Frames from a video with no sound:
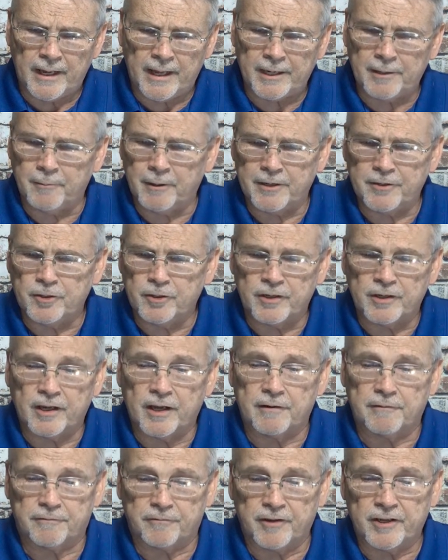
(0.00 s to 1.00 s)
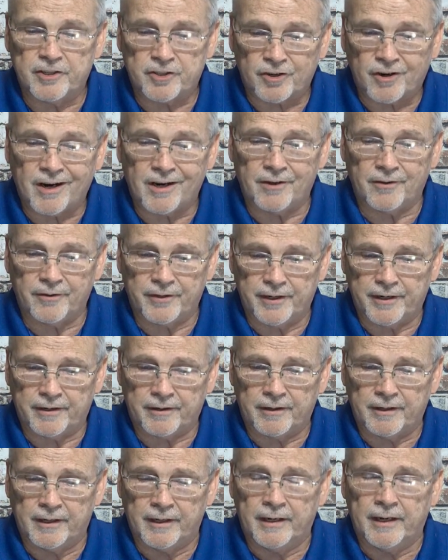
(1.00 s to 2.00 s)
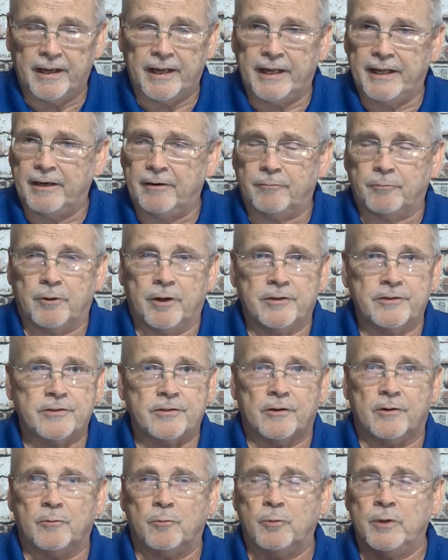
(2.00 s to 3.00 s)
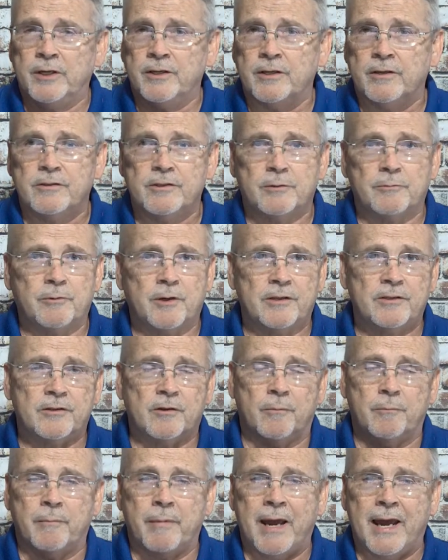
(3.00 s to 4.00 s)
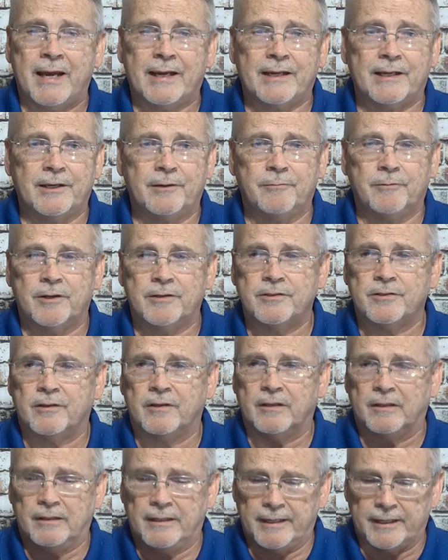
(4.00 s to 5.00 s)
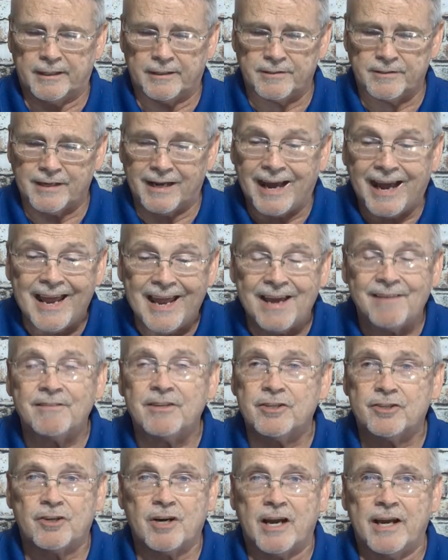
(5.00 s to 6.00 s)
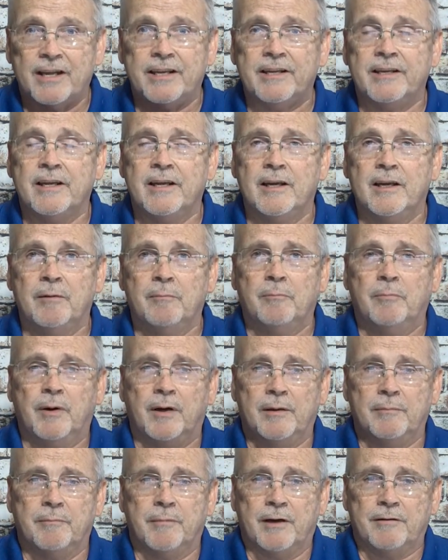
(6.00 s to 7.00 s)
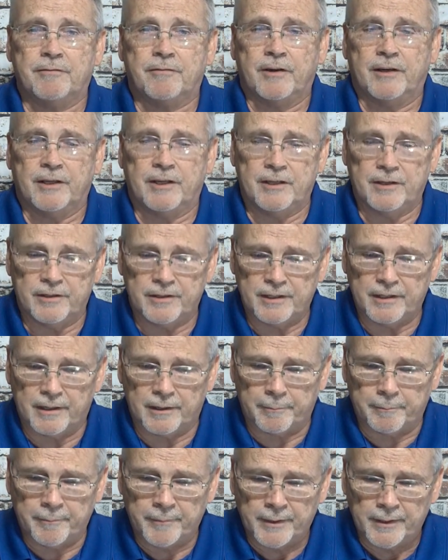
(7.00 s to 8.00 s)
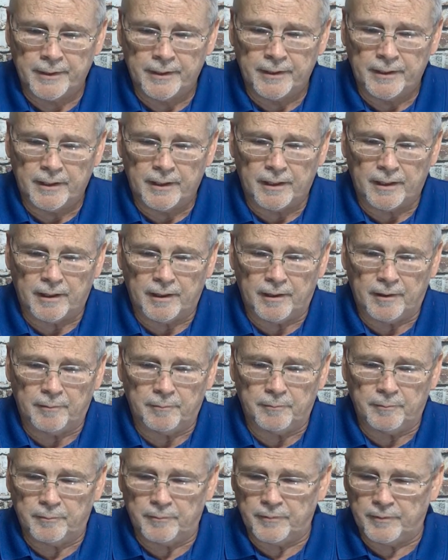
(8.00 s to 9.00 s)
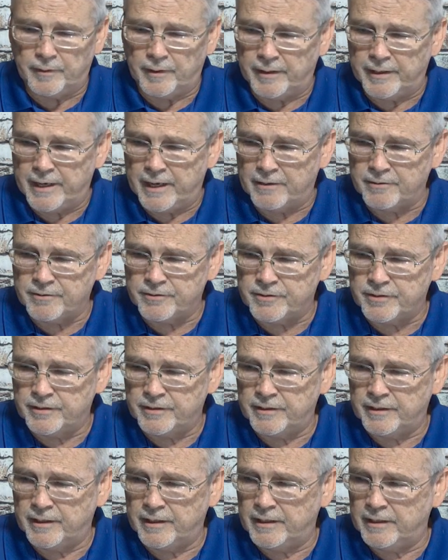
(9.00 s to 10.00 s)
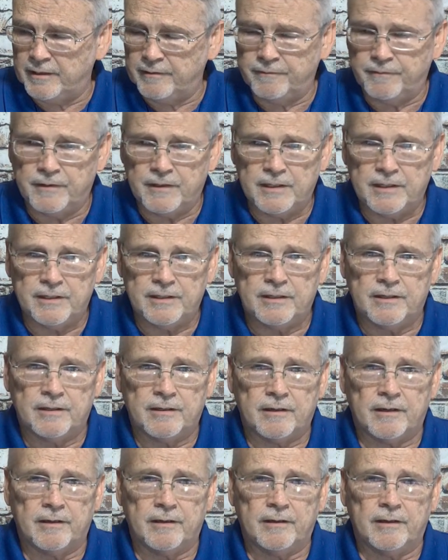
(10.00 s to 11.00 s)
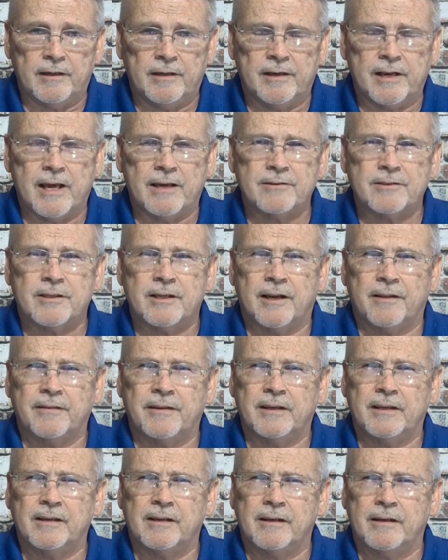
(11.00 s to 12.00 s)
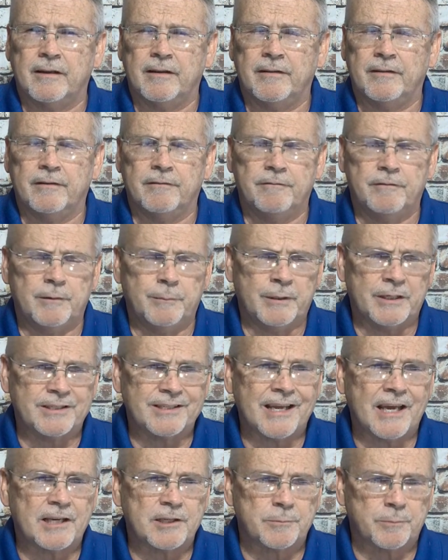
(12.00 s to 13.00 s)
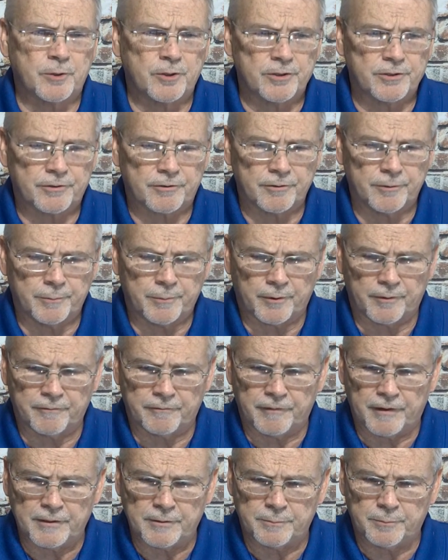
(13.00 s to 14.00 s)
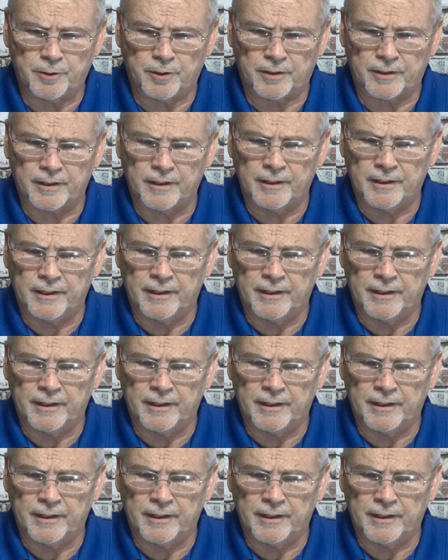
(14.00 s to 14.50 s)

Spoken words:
Anyway, you can get a free trial there, and it runs on Windows, it runs on Mac, and it runs on Linux. I haven't tried it, but my friend Guillaume announced it, and if he announced it, I think, in the vMix Experts group on Facebook.